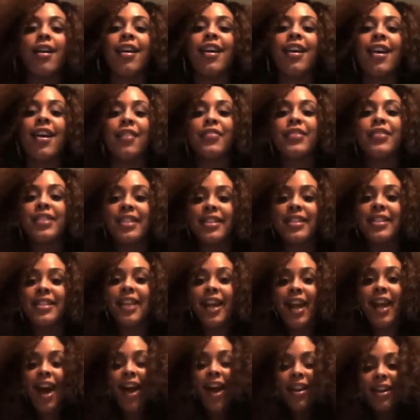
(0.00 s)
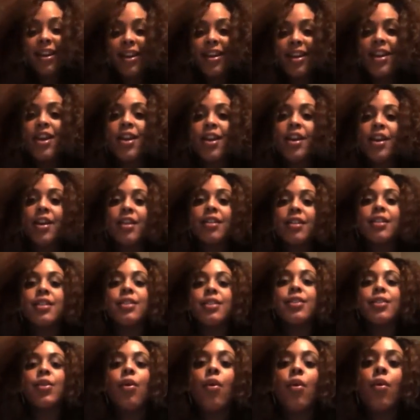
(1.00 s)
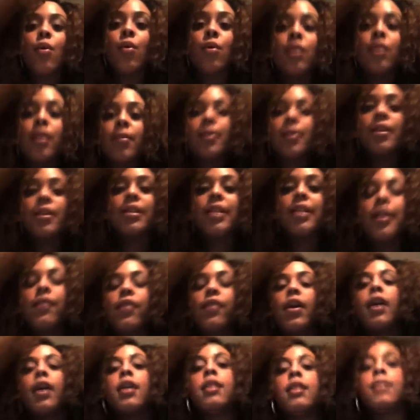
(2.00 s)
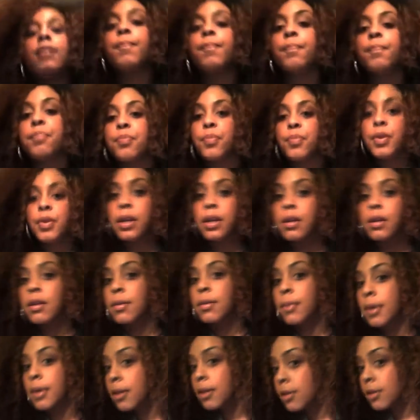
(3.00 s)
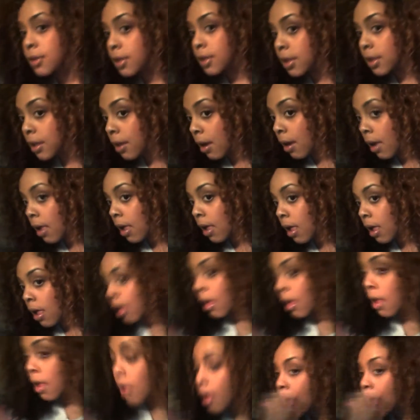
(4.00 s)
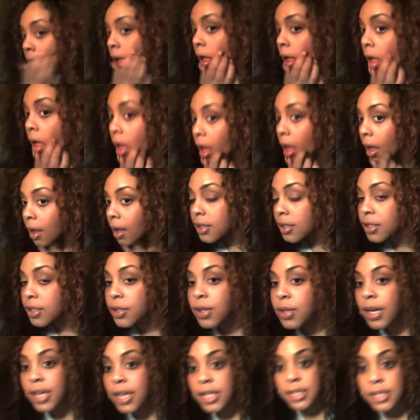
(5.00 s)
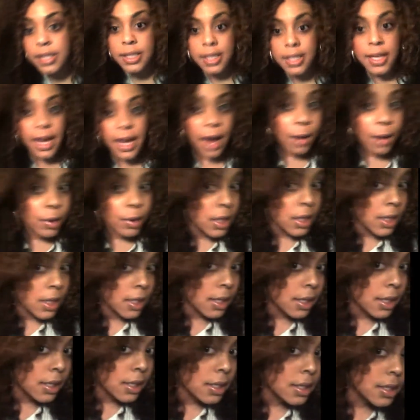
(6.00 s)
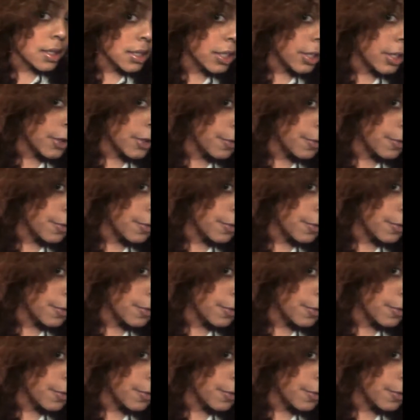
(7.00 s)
ever since I got it. So let me see if I can bring it a little bit closer, let you guys see how it looks.